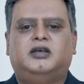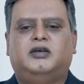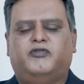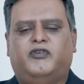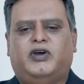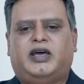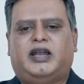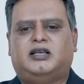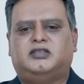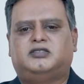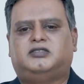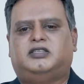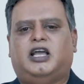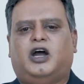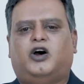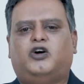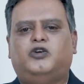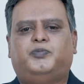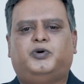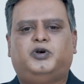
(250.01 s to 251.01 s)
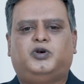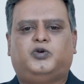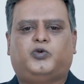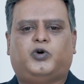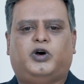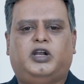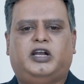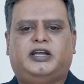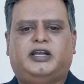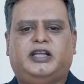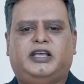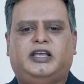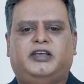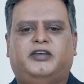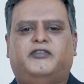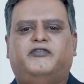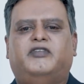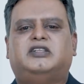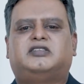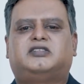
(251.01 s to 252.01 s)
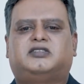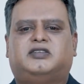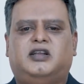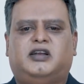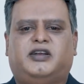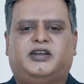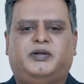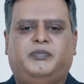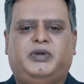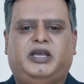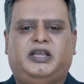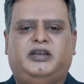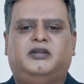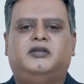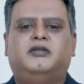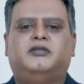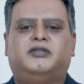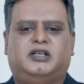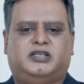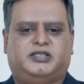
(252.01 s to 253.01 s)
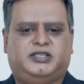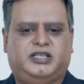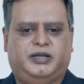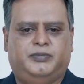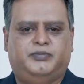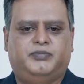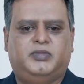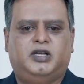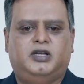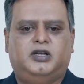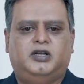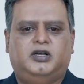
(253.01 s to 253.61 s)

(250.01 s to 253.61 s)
whereas the output quality will still remain the same.